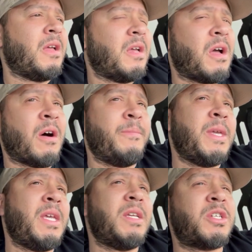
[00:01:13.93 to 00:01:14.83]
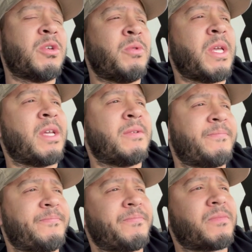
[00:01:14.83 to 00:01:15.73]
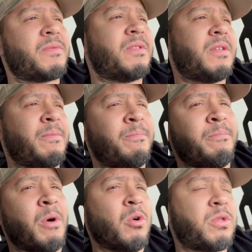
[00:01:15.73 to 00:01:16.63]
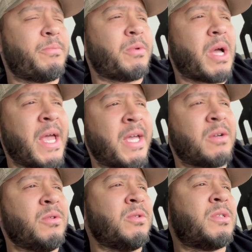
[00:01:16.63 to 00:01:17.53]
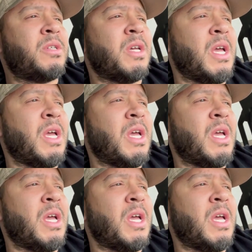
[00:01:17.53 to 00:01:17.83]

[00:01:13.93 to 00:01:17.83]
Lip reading: I'll be shooting multiple angles